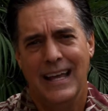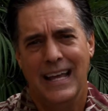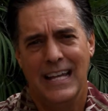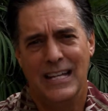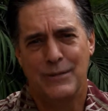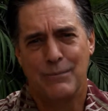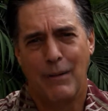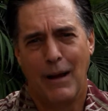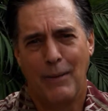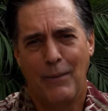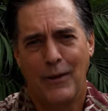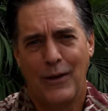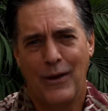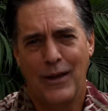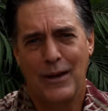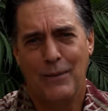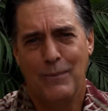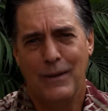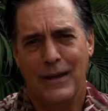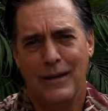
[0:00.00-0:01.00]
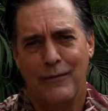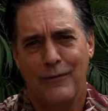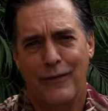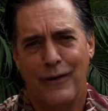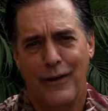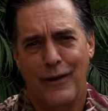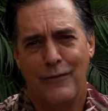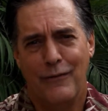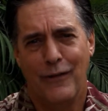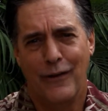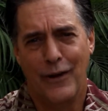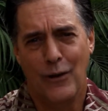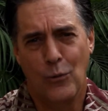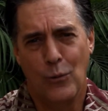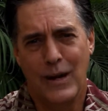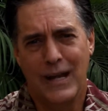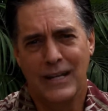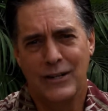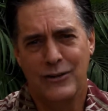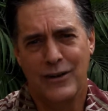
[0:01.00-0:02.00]
it's probably going to be a very, very
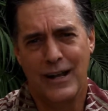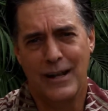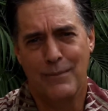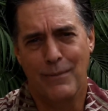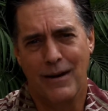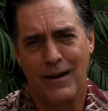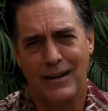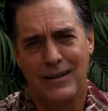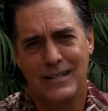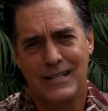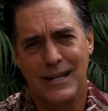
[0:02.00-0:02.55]
weak trademark.